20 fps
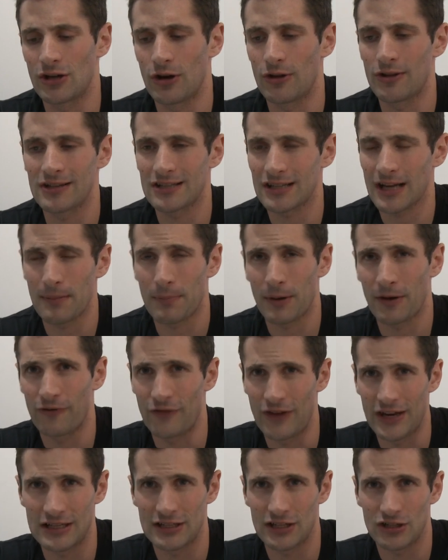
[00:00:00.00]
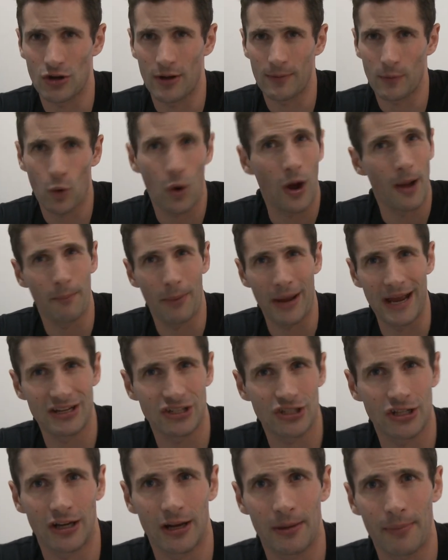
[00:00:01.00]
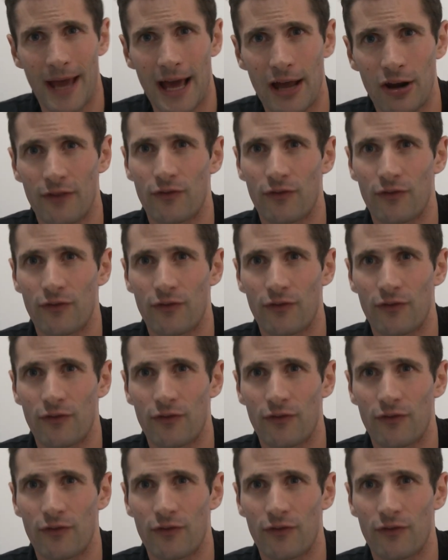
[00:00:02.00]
You know, there's a couple of features I'm quite passionate about.